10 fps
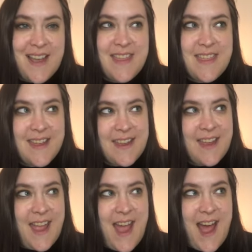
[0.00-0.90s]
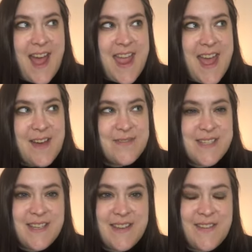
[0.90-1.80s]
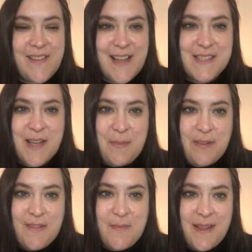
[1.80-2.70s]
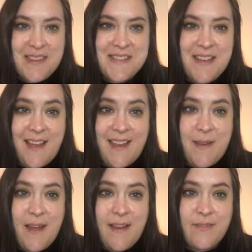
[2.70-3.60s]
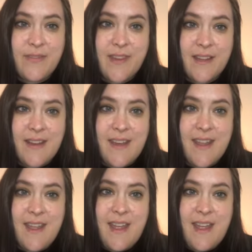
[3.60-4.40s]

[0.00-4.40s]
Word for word: I think I have done in the last couple of months, I have done